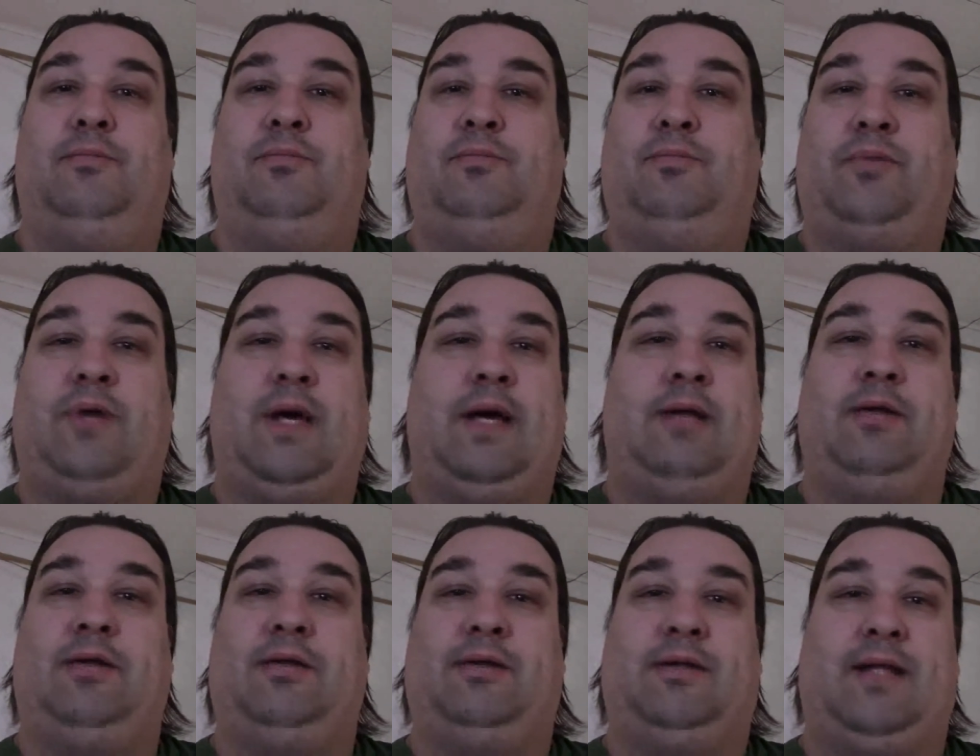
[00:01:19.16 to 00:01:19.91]

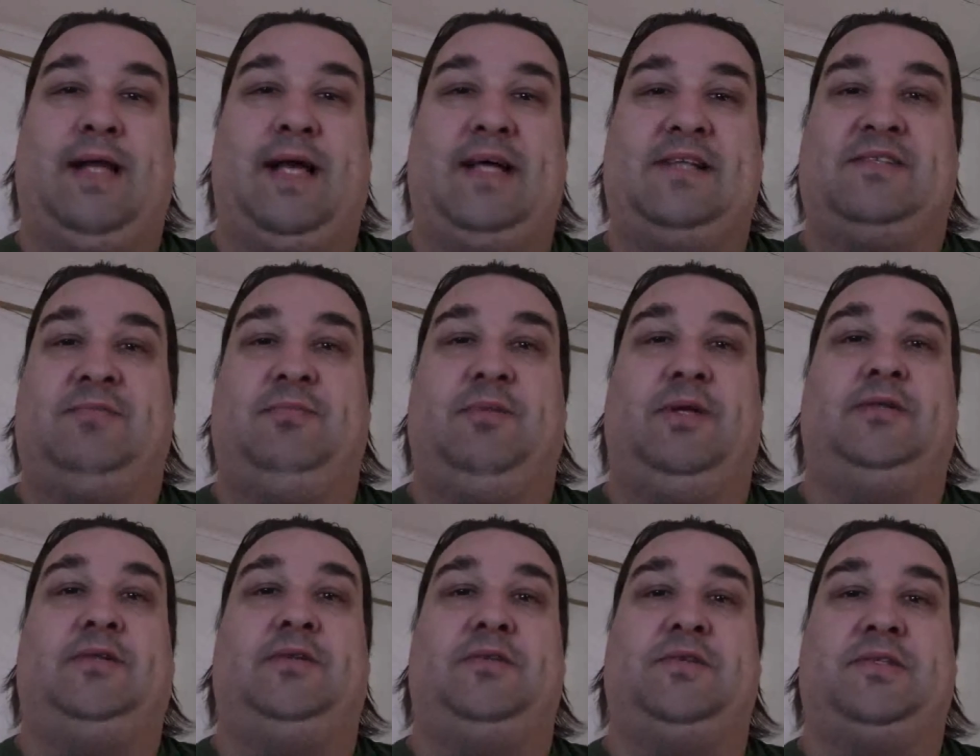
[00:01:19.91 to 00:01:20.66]
probably the last
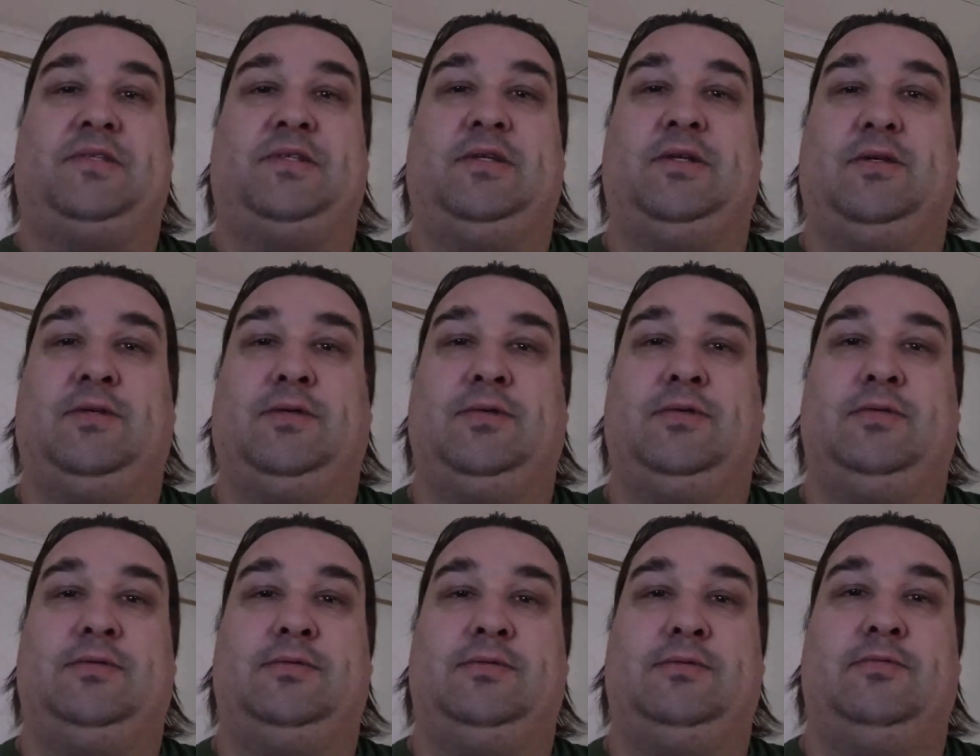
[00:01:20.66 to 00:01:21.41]
month or
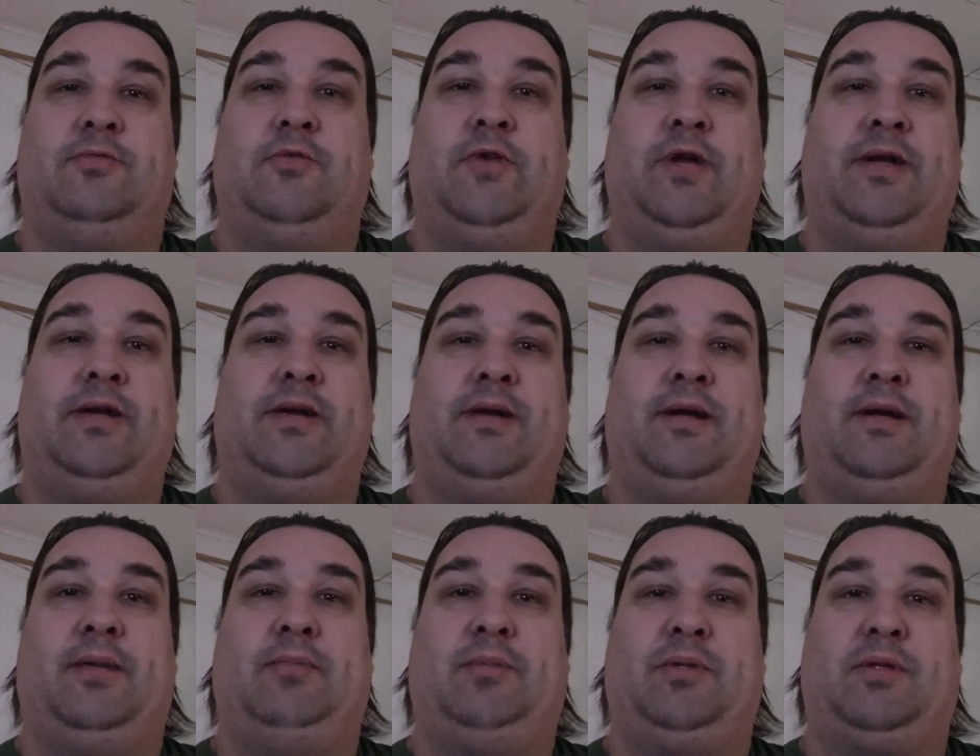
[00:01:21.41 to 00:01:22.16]
so,
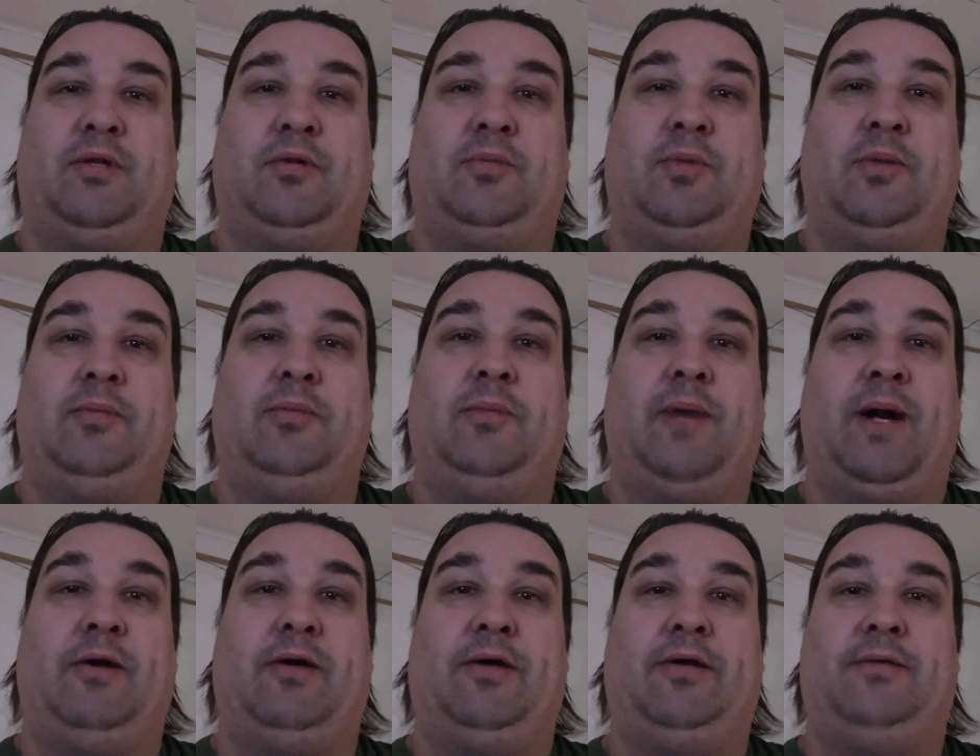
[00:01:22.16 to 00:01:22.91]
reading up a little bit
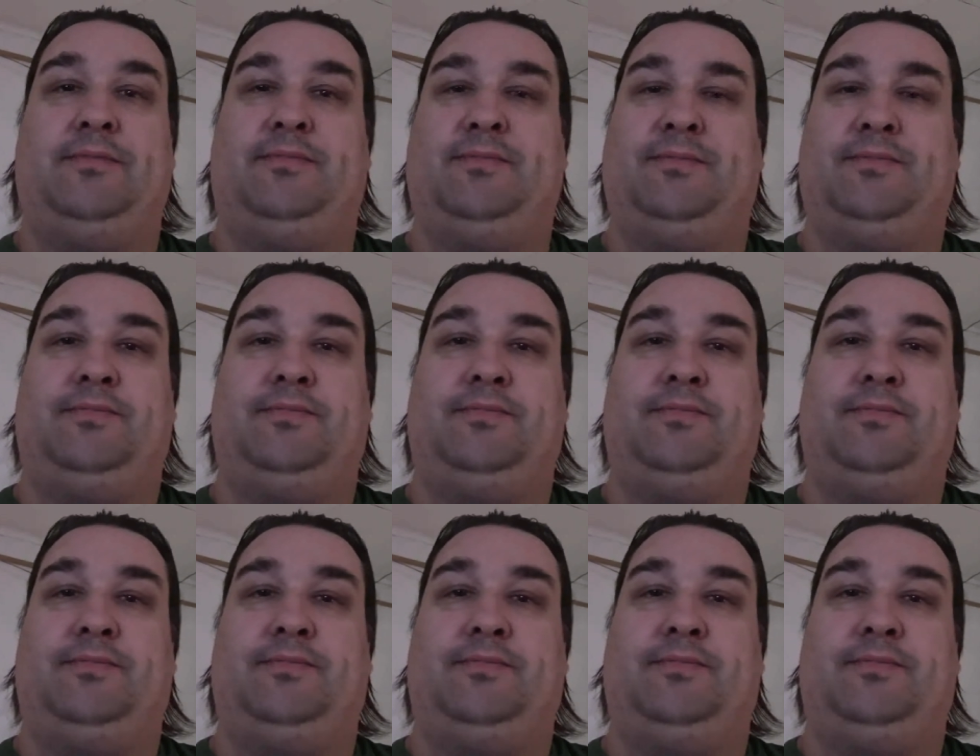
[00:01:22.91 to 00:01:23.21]
about it.